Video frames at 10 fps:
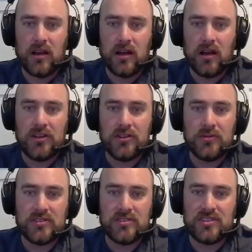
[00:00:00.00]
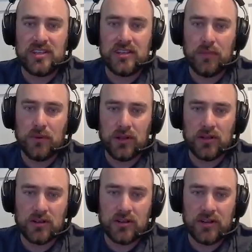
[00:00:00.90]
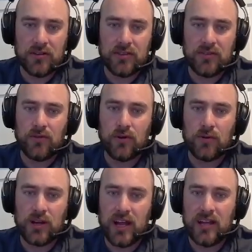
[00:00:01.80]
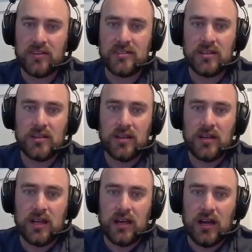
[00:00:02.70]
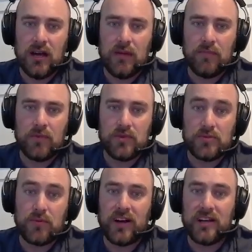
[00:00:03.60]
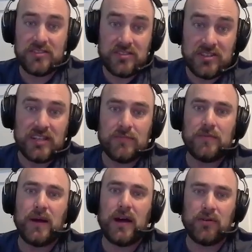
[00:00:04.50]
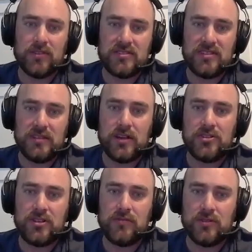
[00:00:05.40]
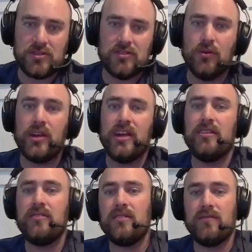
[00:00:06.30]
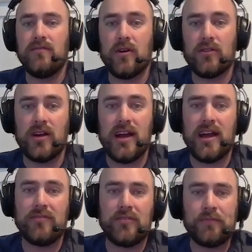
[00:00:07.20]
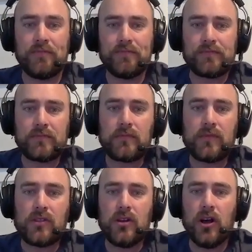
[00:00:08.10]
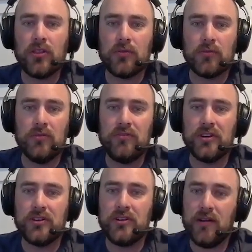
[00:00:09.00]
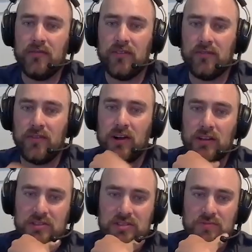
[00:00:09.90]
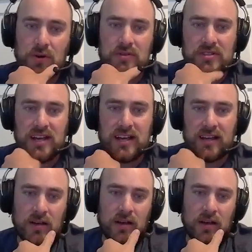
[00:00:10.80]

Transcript: Uh, you can see the boiler here at the forward end, um, which provided steam to power the steam engine, which is located farther aft. On the roof here, you have the fallen smokestack.